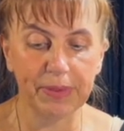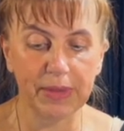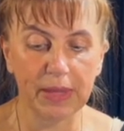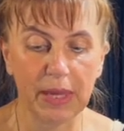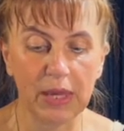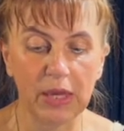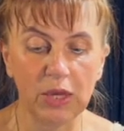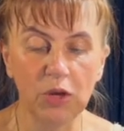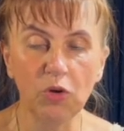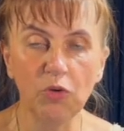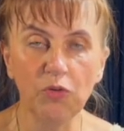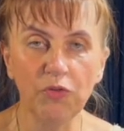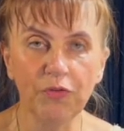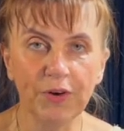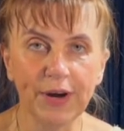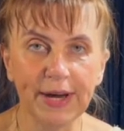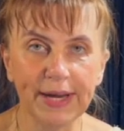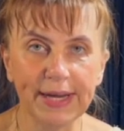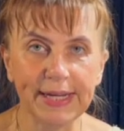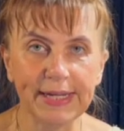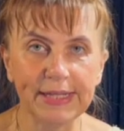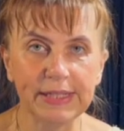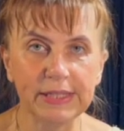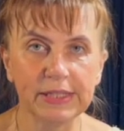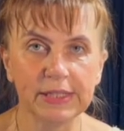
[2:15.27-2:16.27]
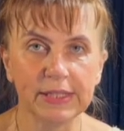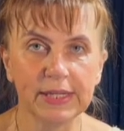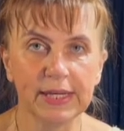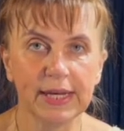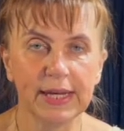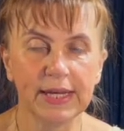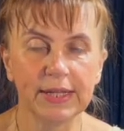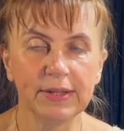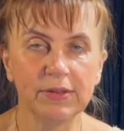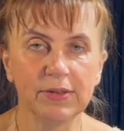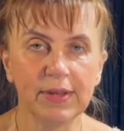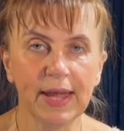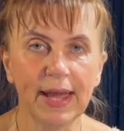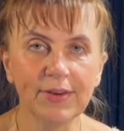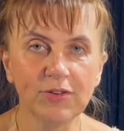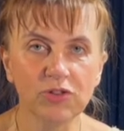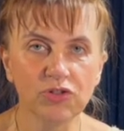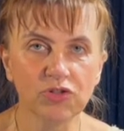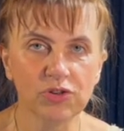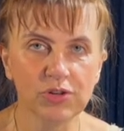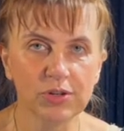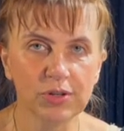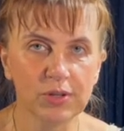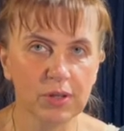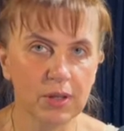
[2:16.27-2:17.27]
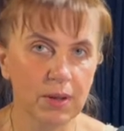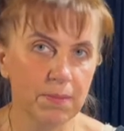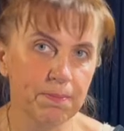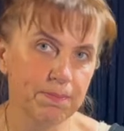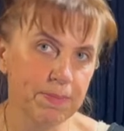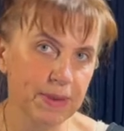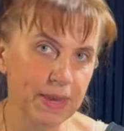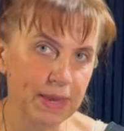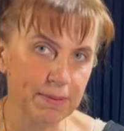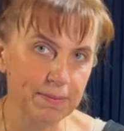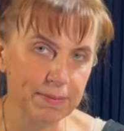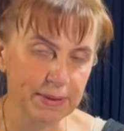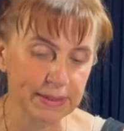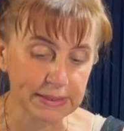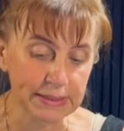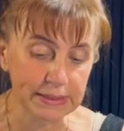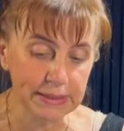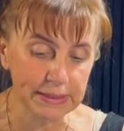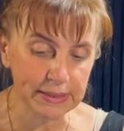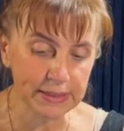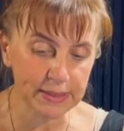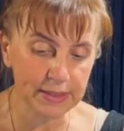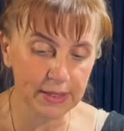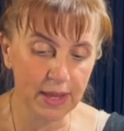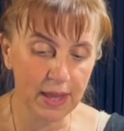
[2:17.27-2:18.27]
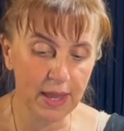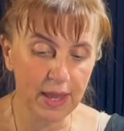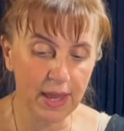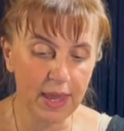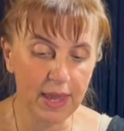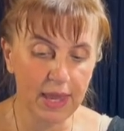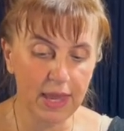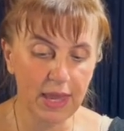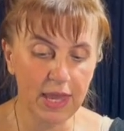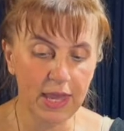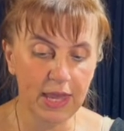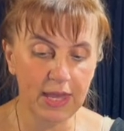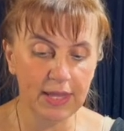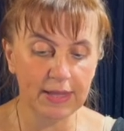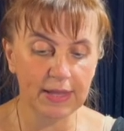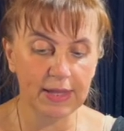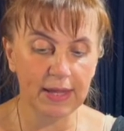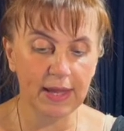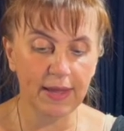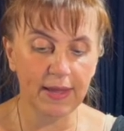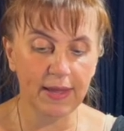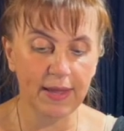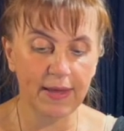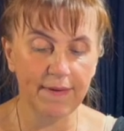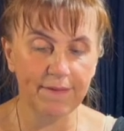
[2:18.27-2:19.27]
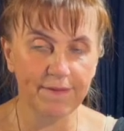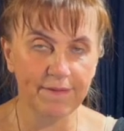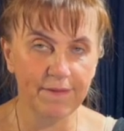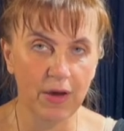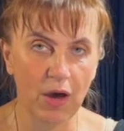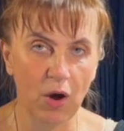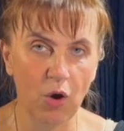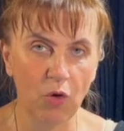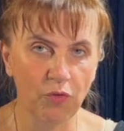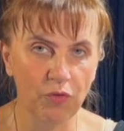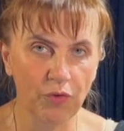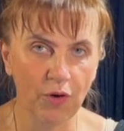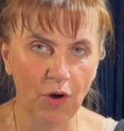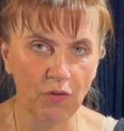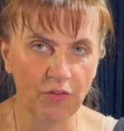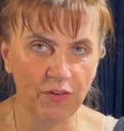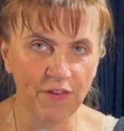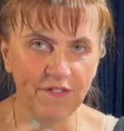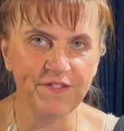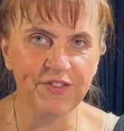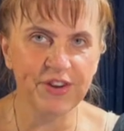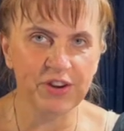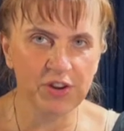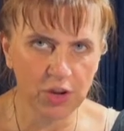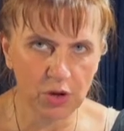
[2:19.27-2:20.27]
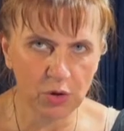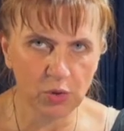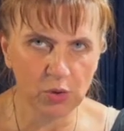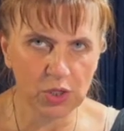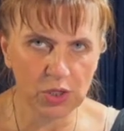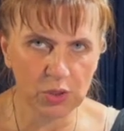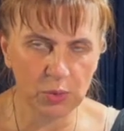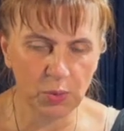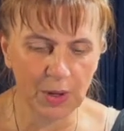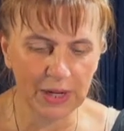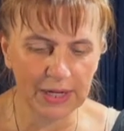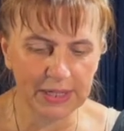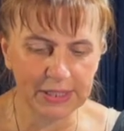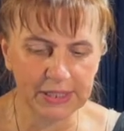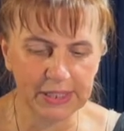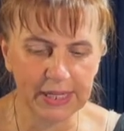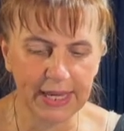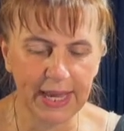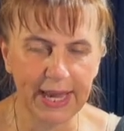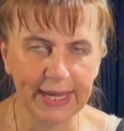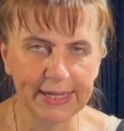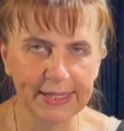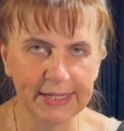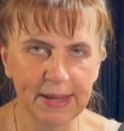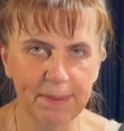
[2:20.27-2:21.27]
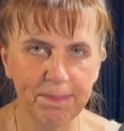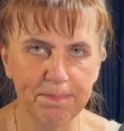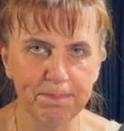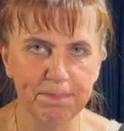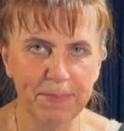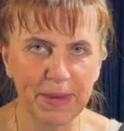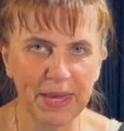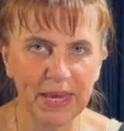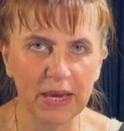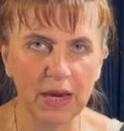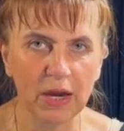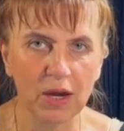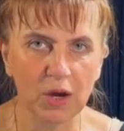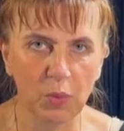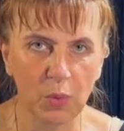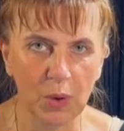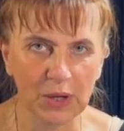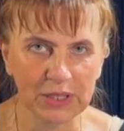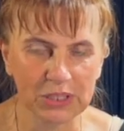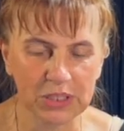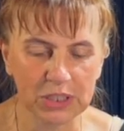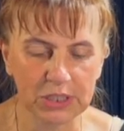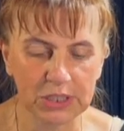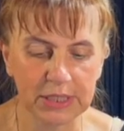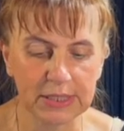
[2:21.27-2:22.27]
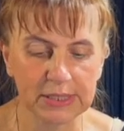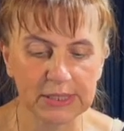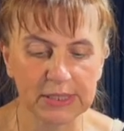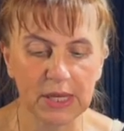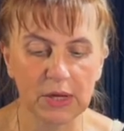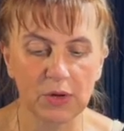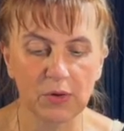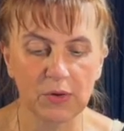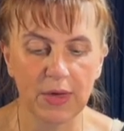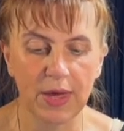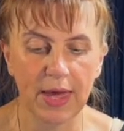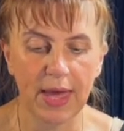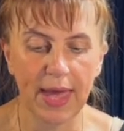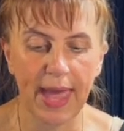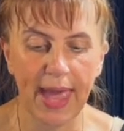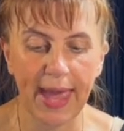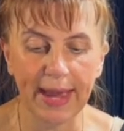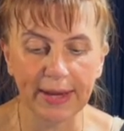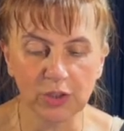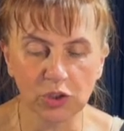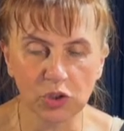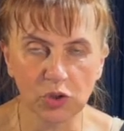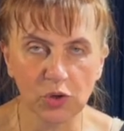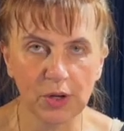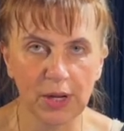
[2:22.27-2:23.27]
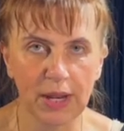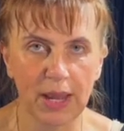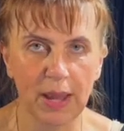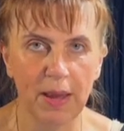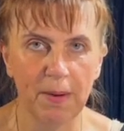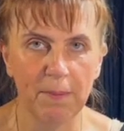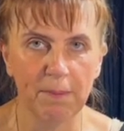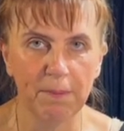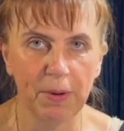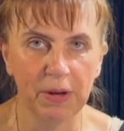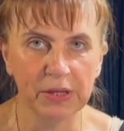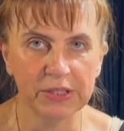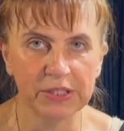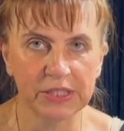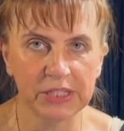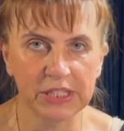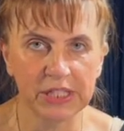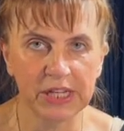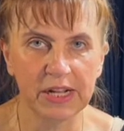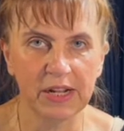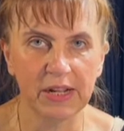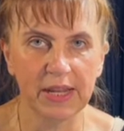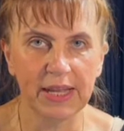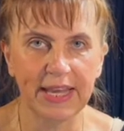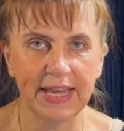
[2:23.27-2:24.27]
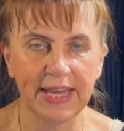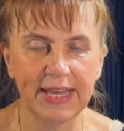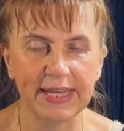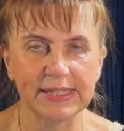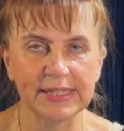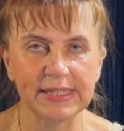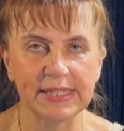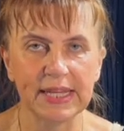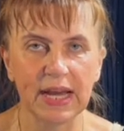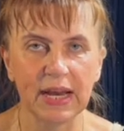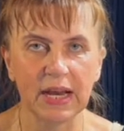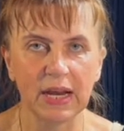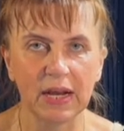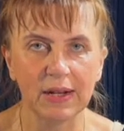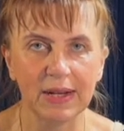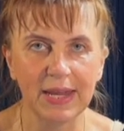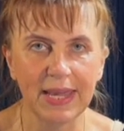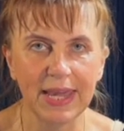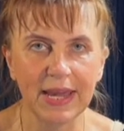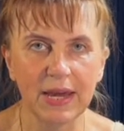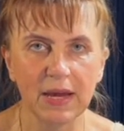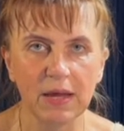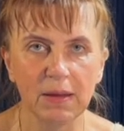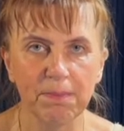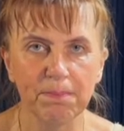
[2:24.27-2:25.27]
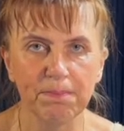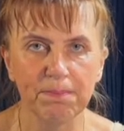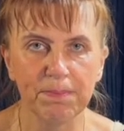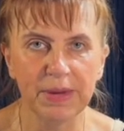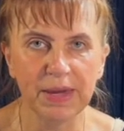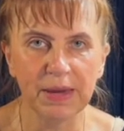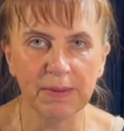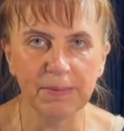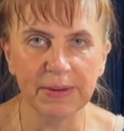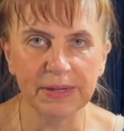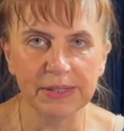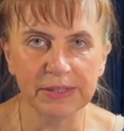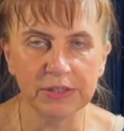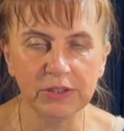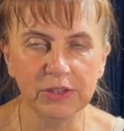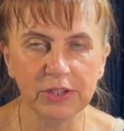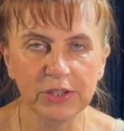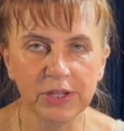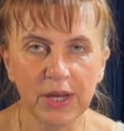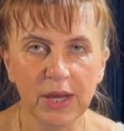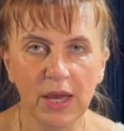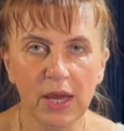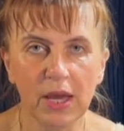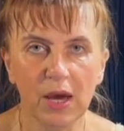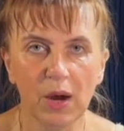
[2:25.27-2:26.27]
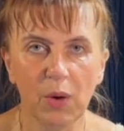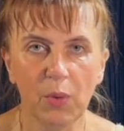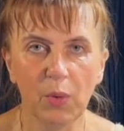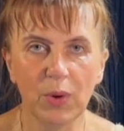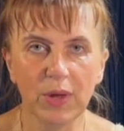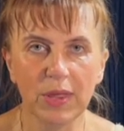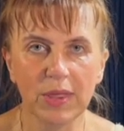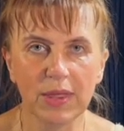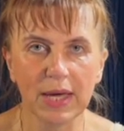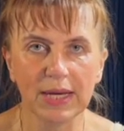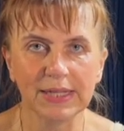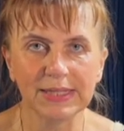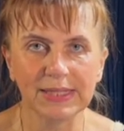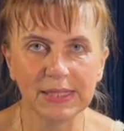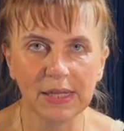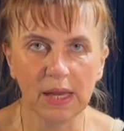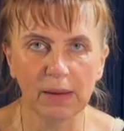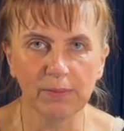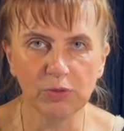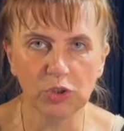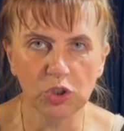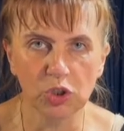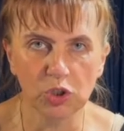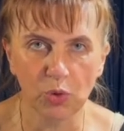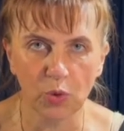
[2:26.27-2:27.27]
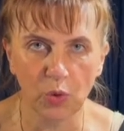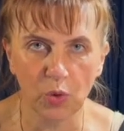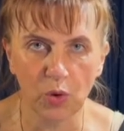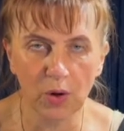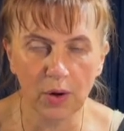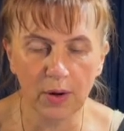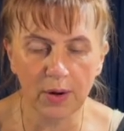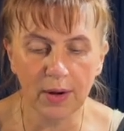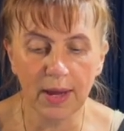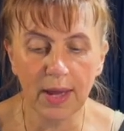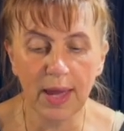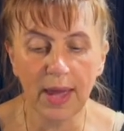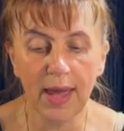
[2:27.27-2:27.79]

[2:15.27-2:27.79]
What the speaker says: you find natural pigments of a very good quality and a big quantity. So actually, pastel is clear pigment with some chalk.